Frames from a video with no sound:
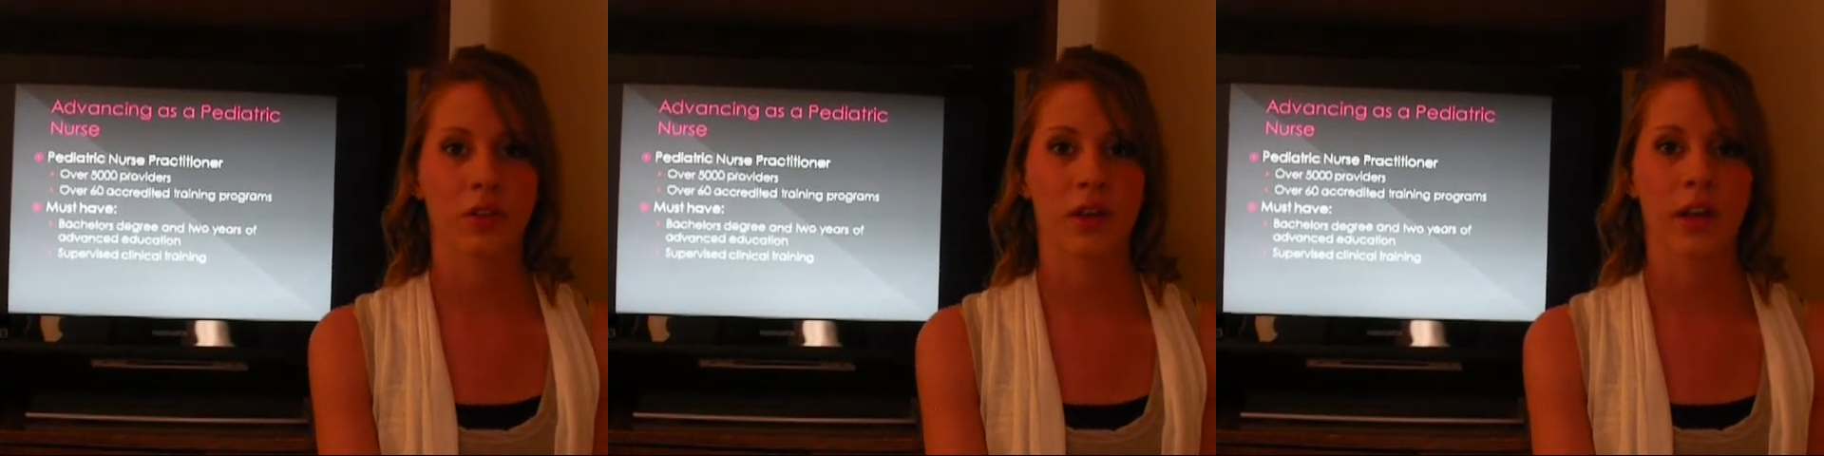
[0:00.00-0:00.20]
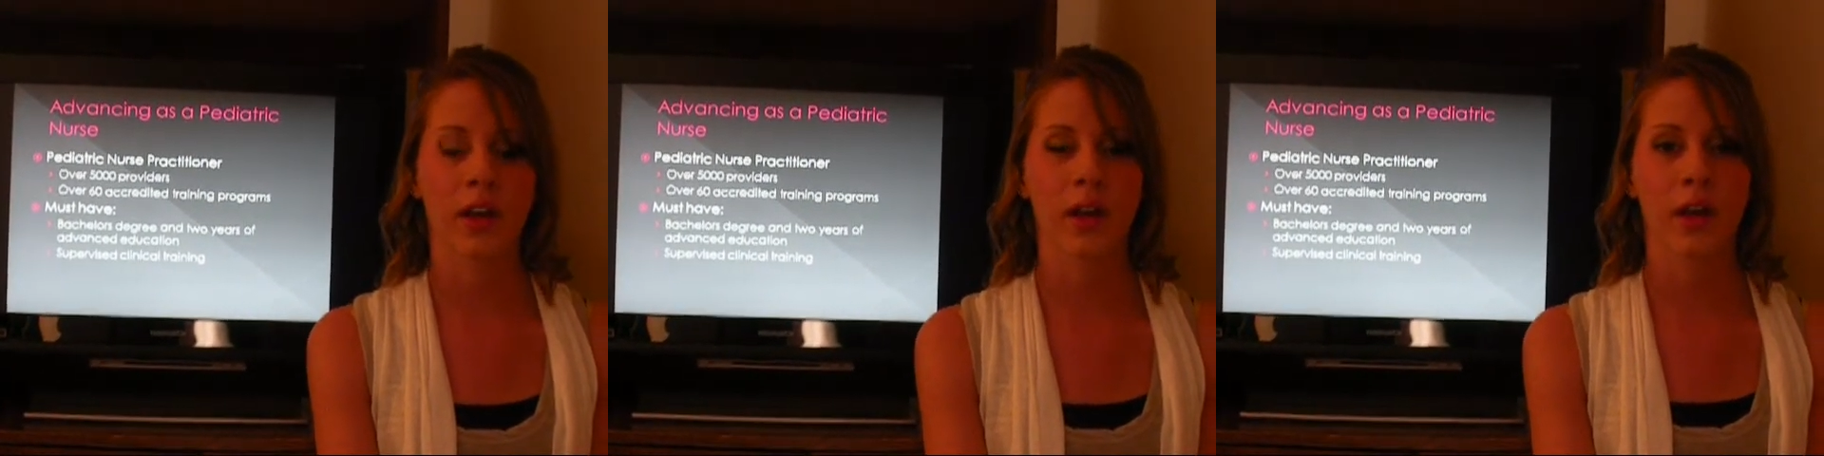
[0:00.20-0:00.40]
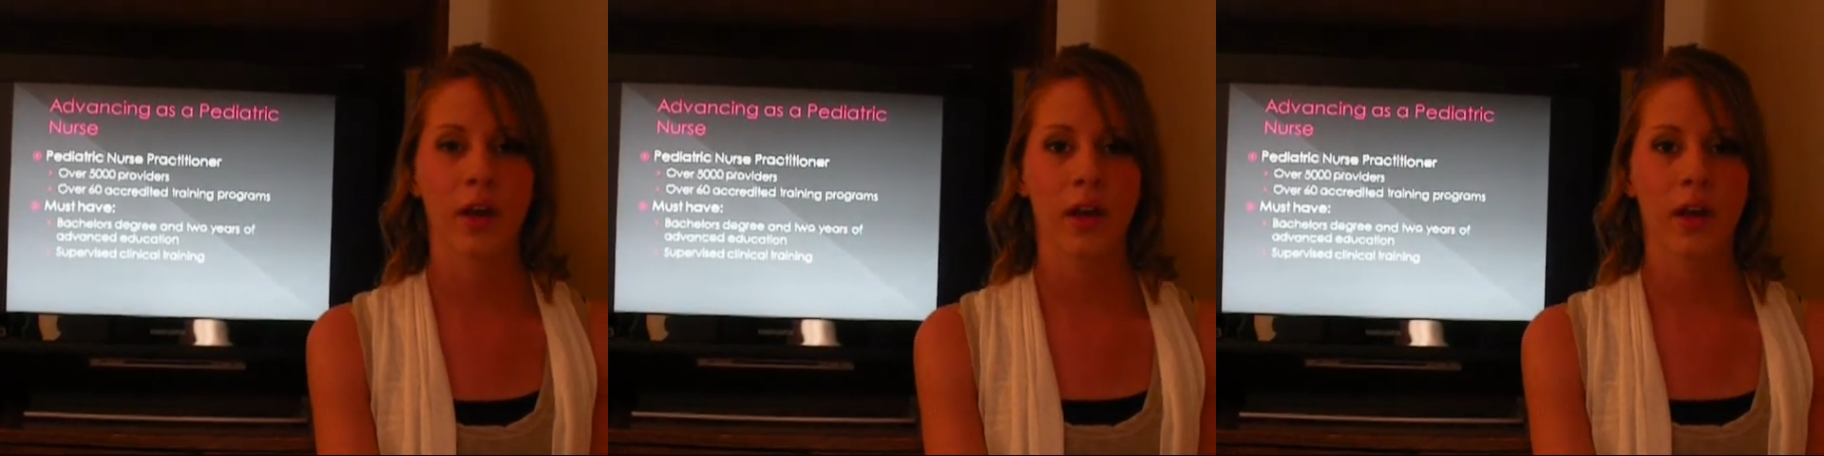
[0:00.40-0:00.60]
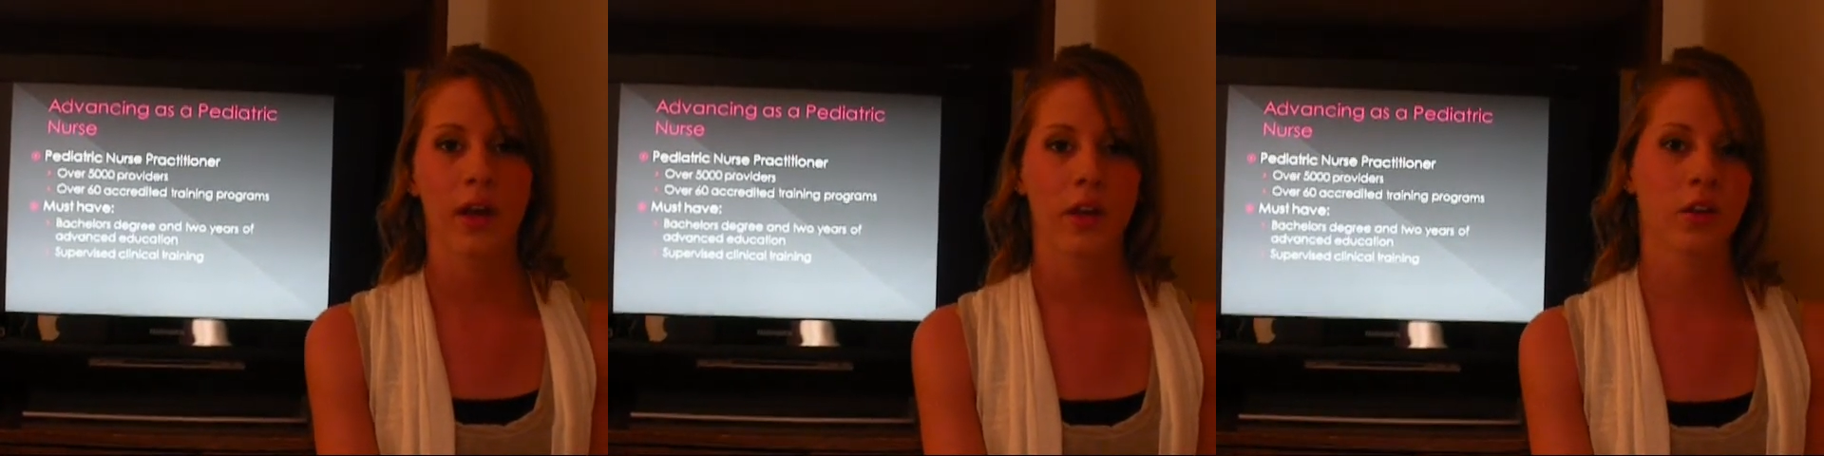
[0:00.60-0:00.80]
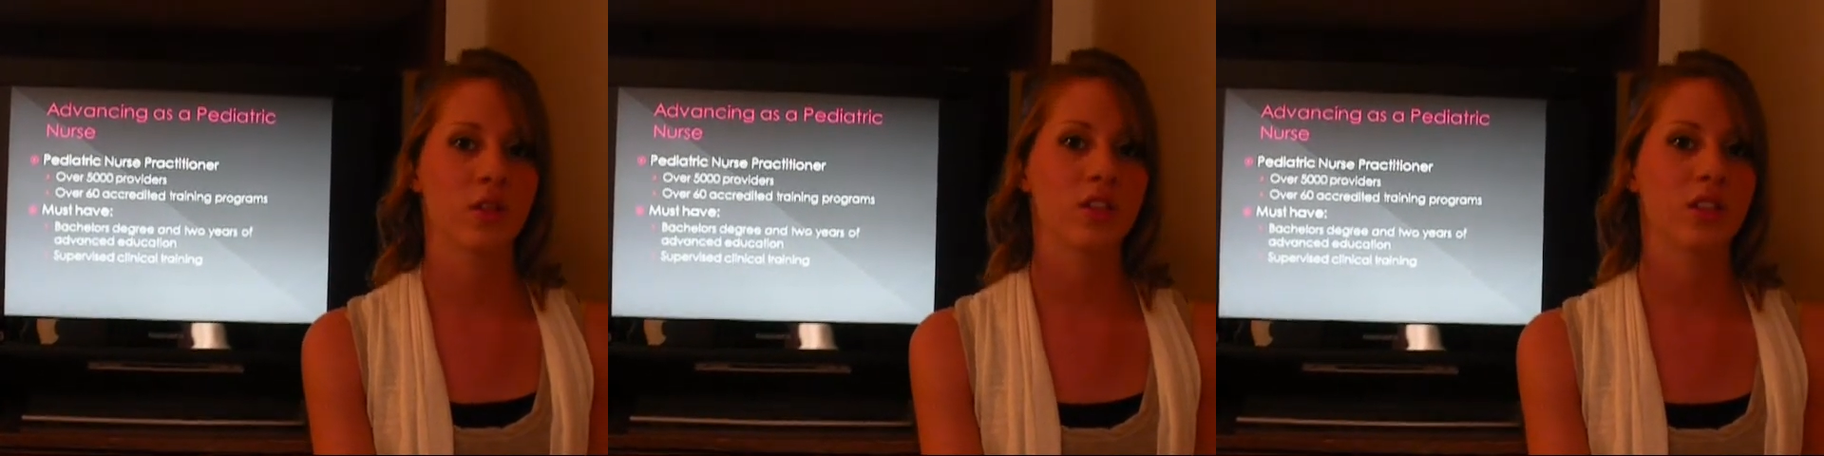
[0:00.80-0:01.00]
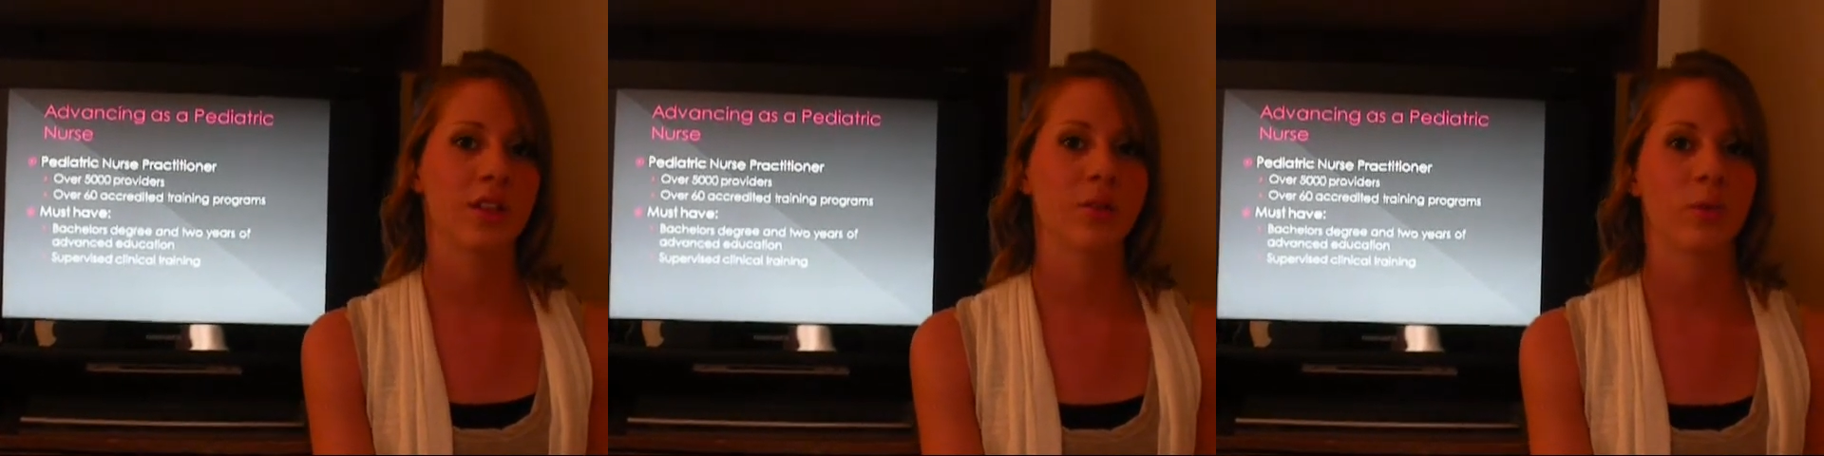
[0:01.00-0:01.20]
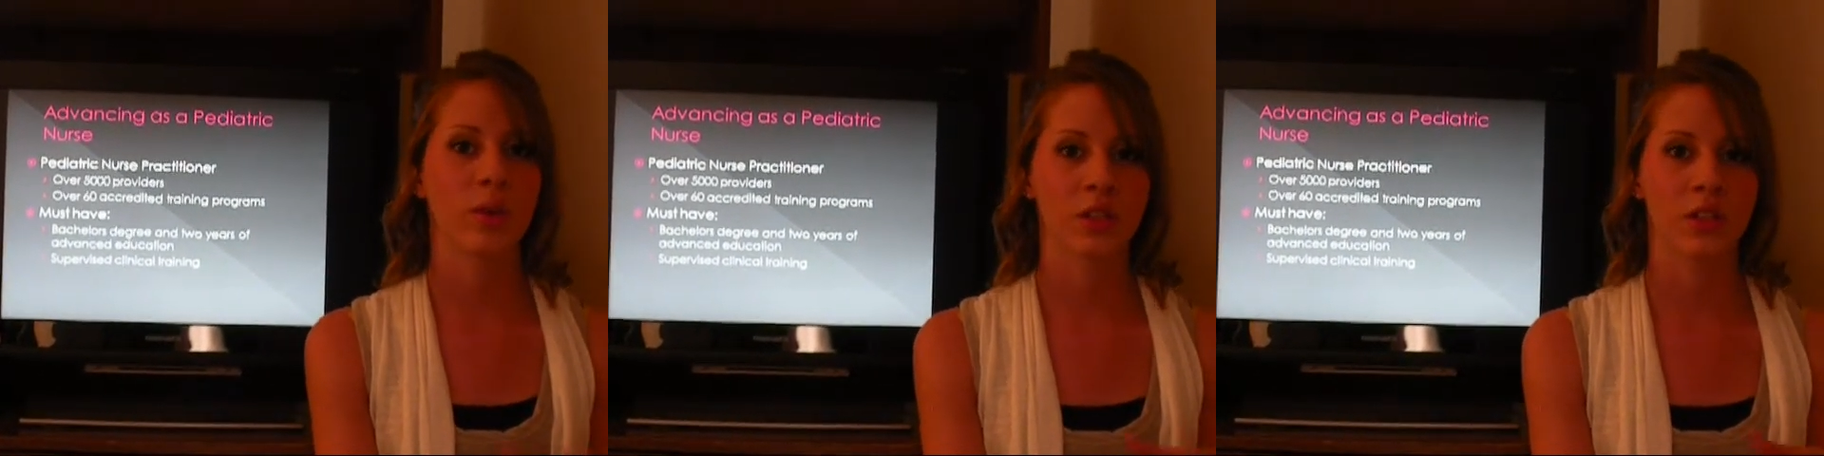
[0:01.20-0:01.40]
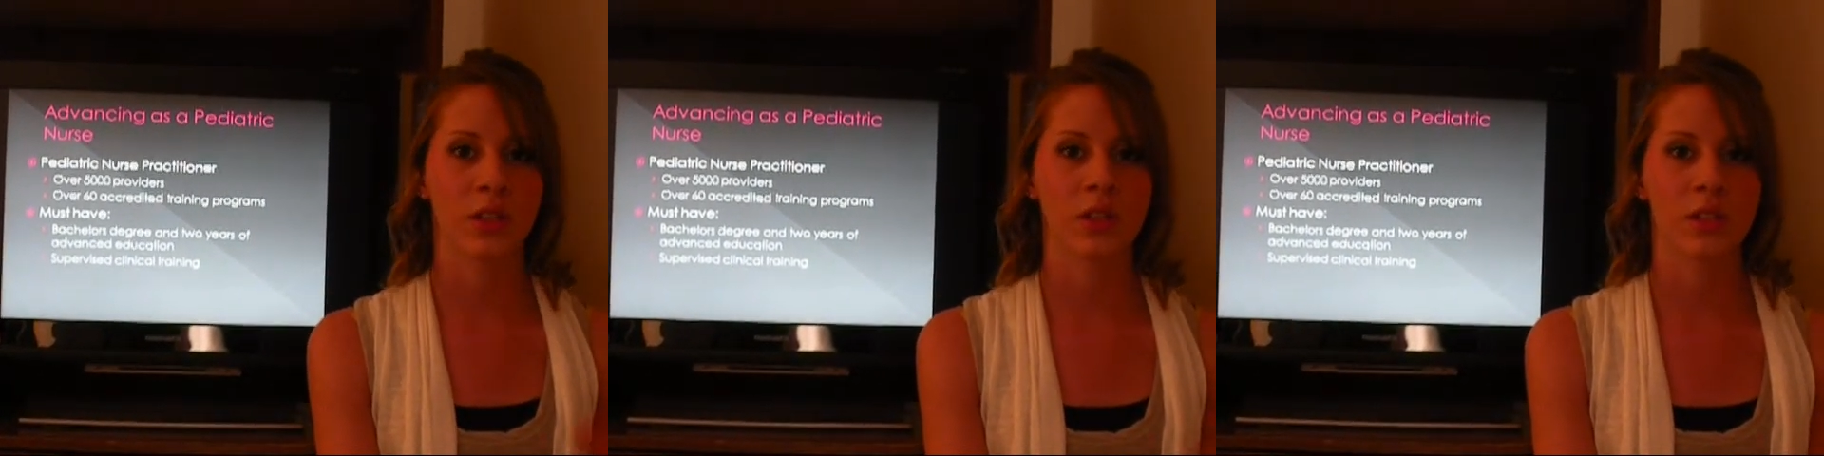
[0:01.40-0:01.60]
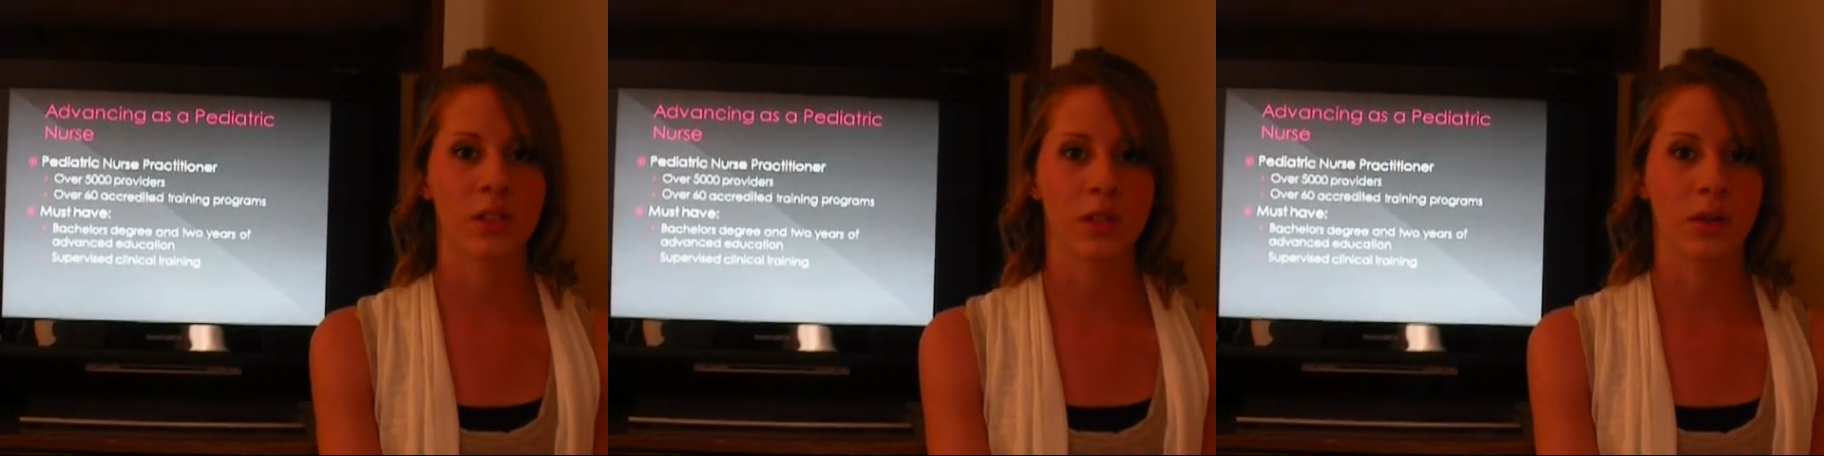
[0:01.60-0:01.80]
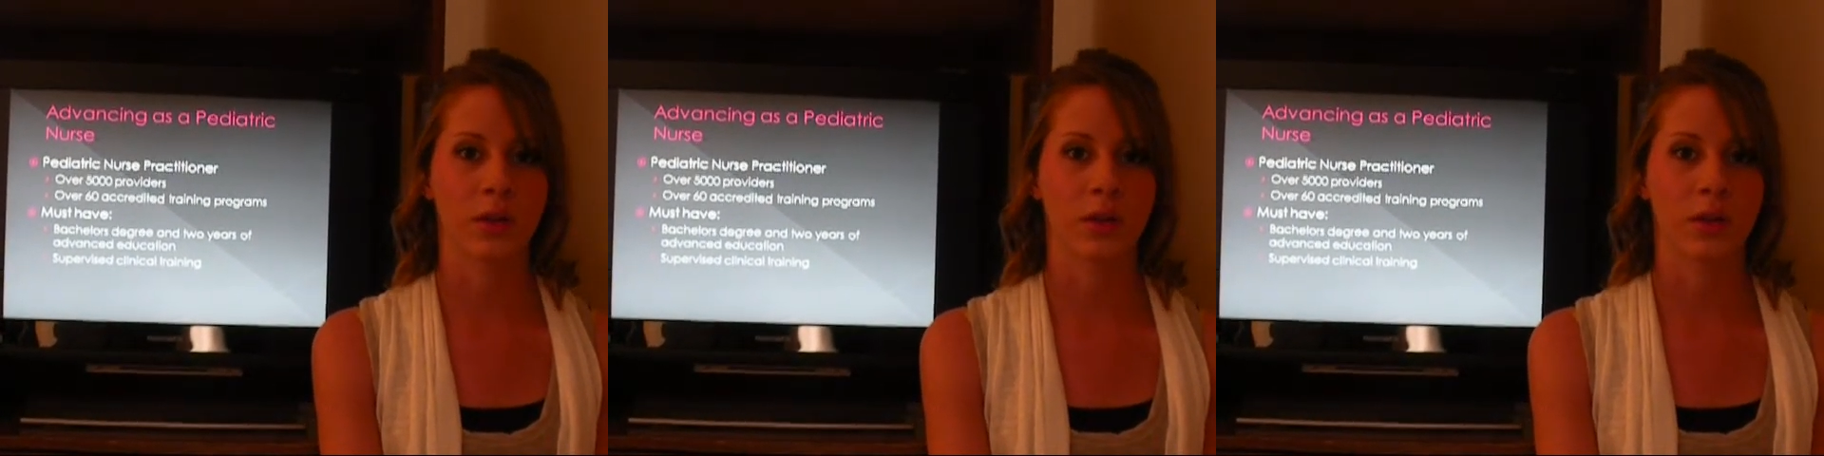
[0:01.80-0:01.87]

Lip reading: degree in nursing, which is